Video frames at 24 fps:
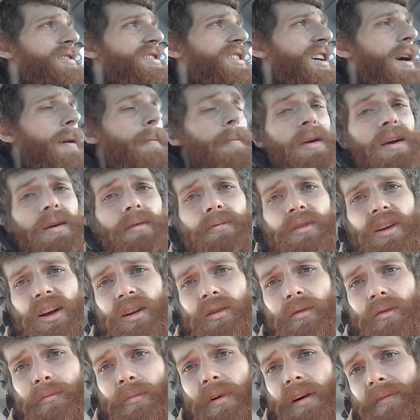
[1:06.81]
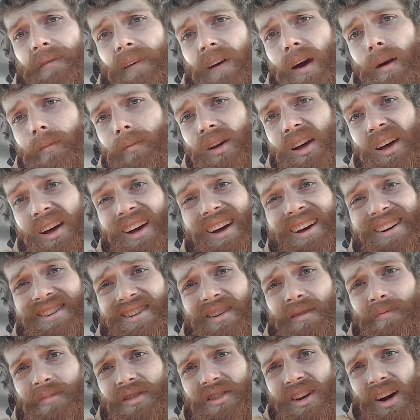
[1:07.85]
If, say, I'm eating dinner with my family, I get
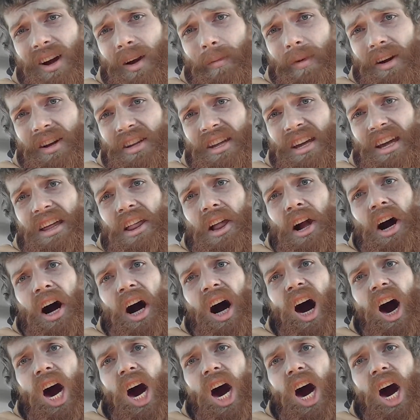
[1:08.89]
something stuck in my teeth,